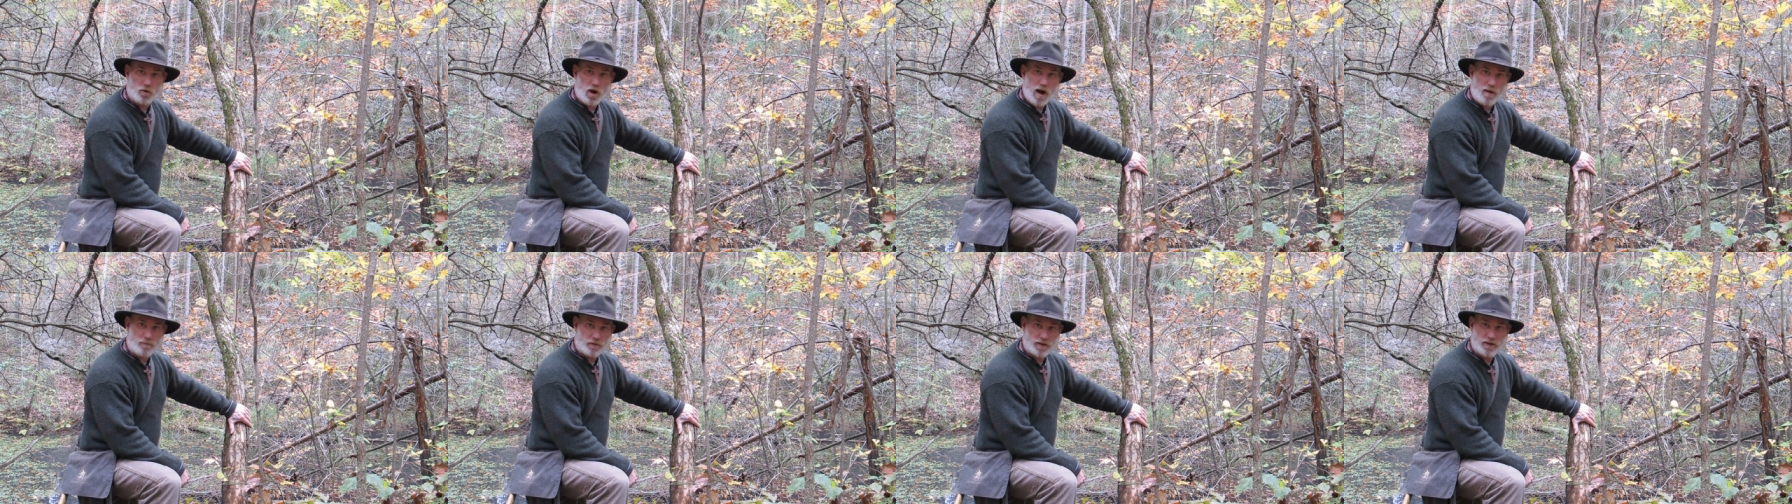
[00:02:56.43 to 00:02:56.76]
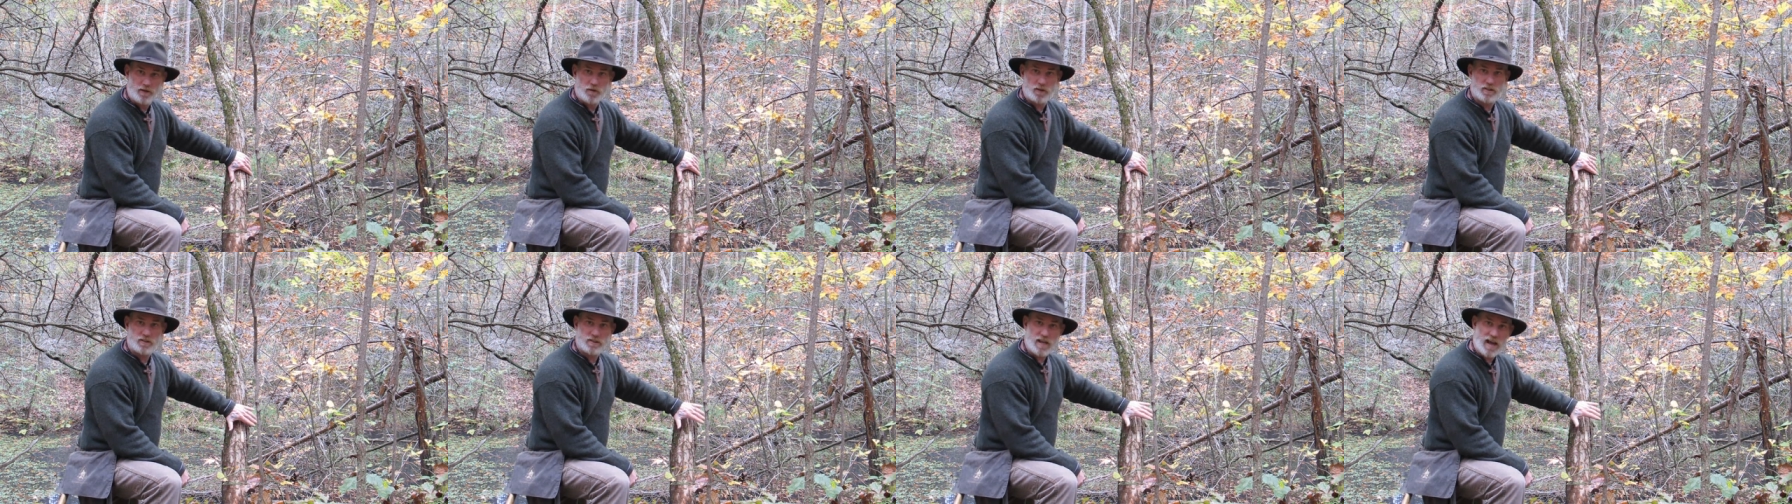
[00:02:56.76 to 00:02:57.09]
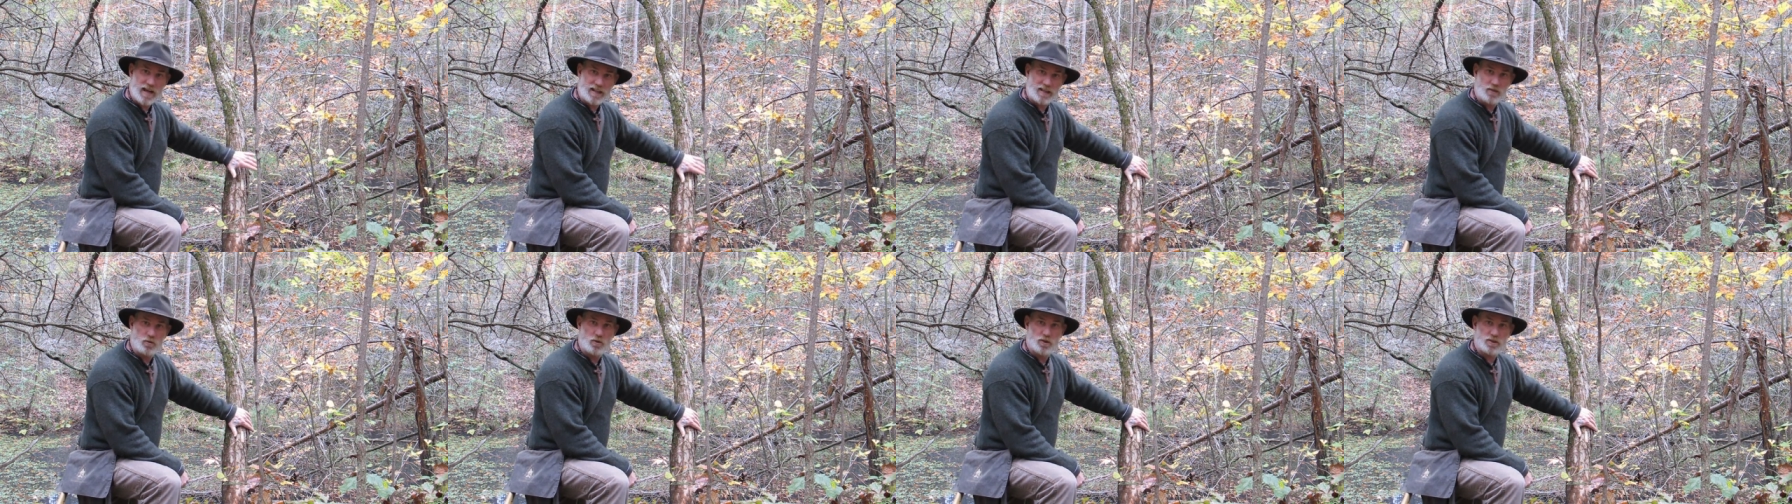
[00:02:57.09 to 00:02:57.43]
property. I know
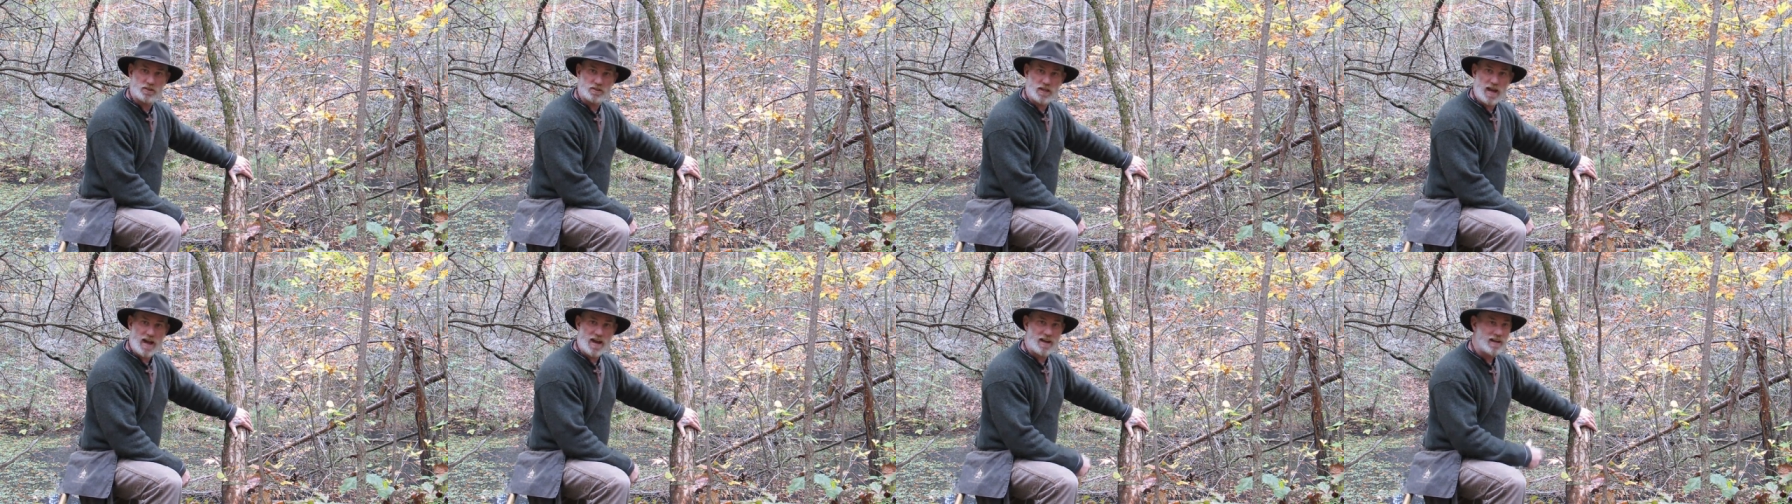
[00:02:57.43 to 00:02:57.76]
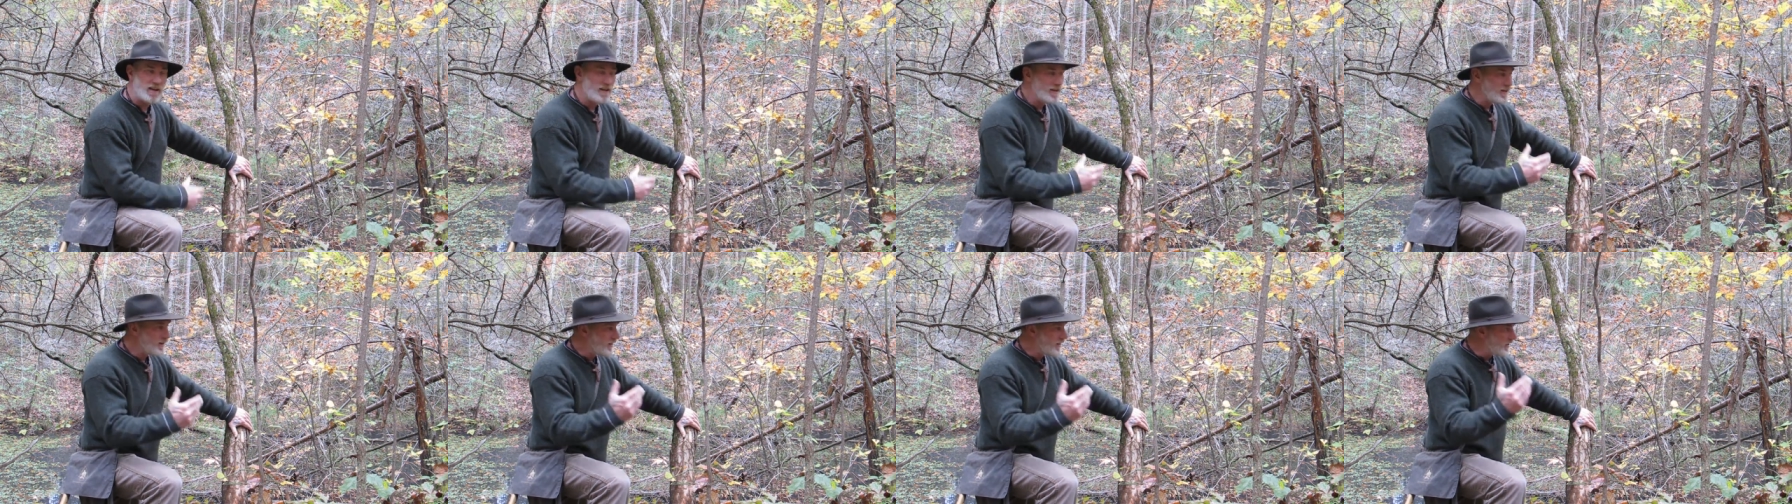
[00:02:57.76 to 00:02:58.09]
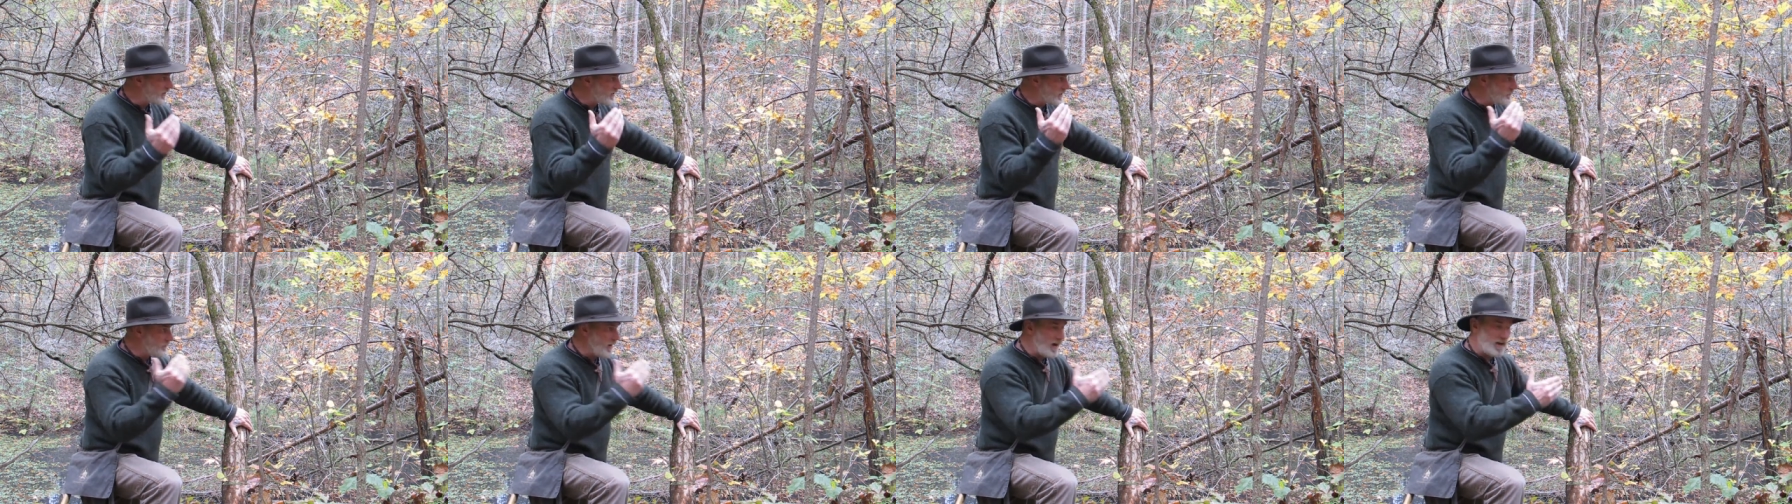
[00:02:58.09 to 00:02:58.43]
exactly where it's at.
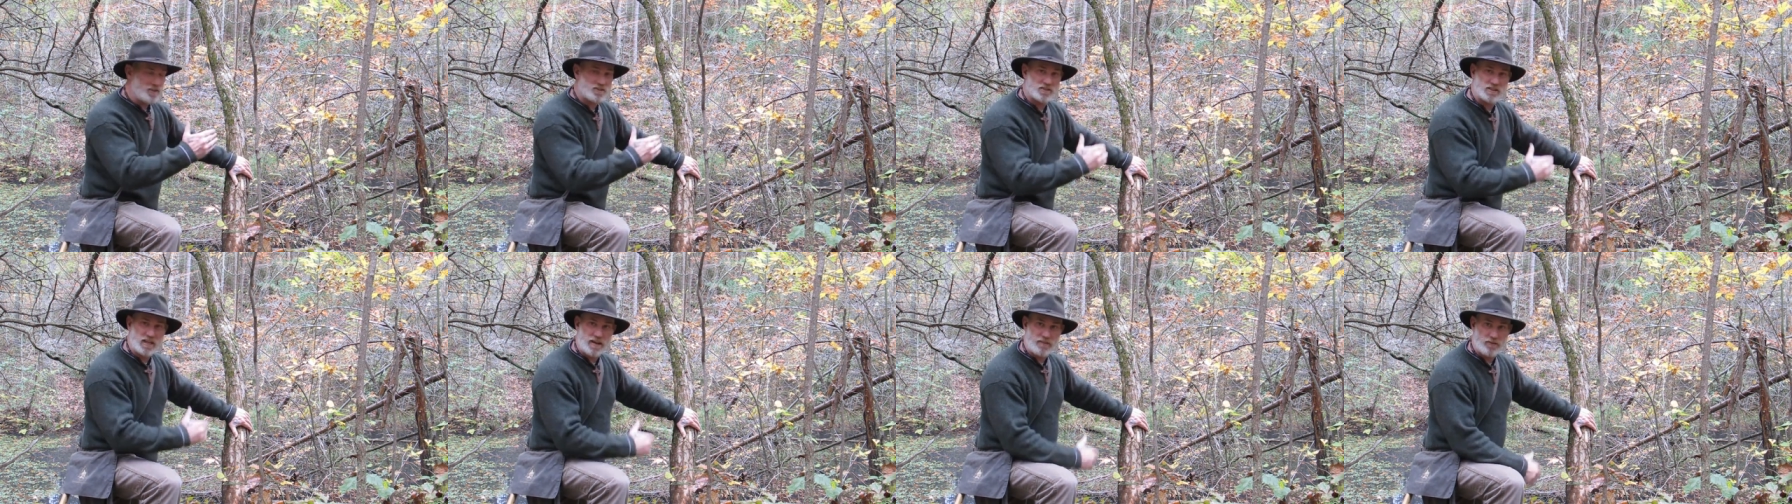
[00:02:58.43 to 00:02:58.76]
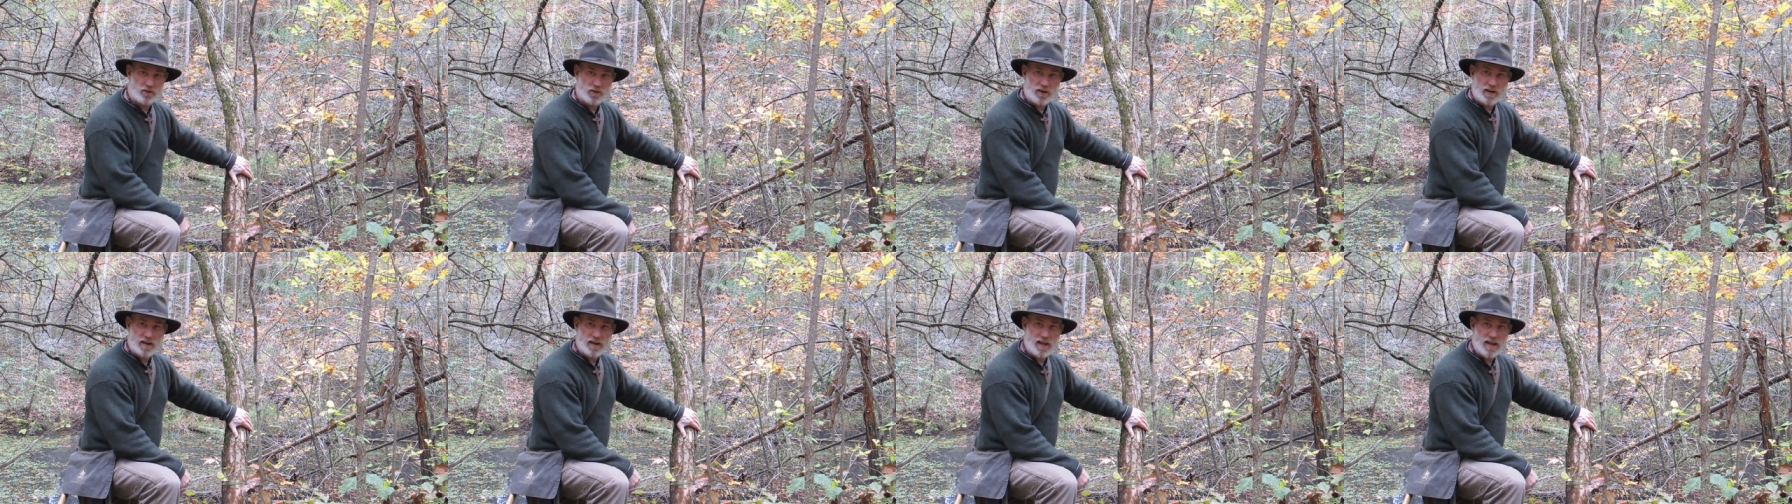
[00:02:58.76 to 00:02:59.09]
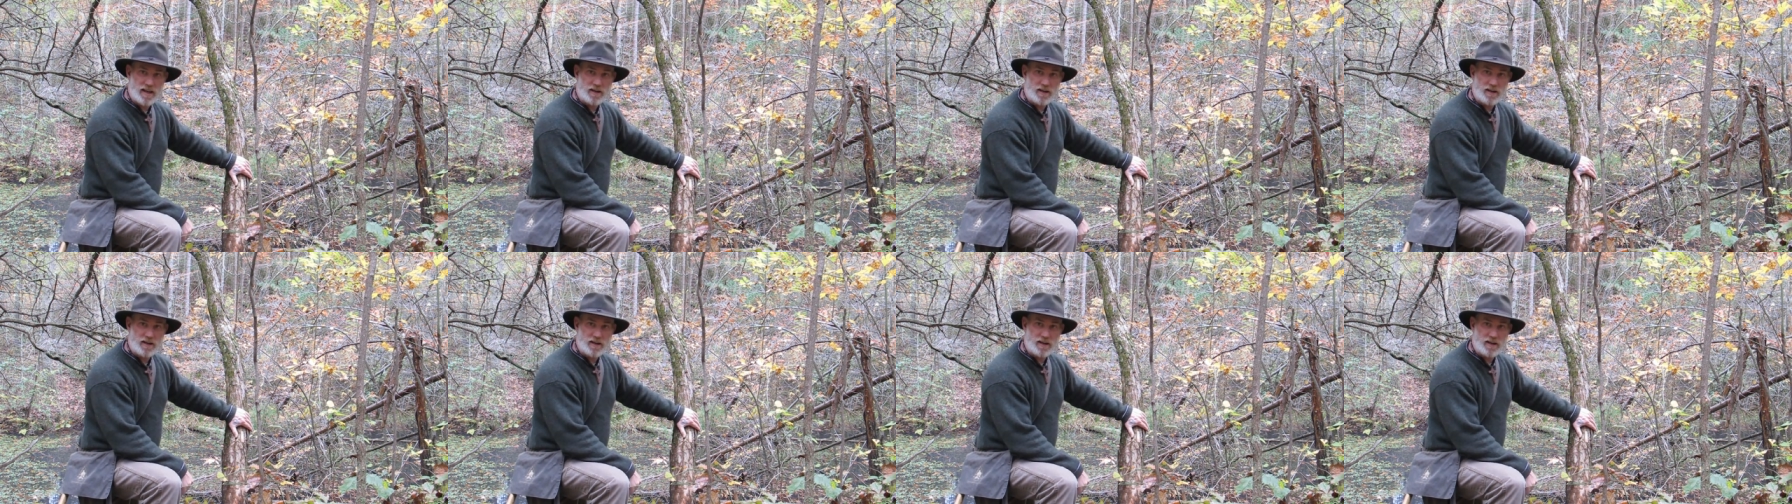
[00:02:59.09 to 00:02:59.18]
It's about seven or eight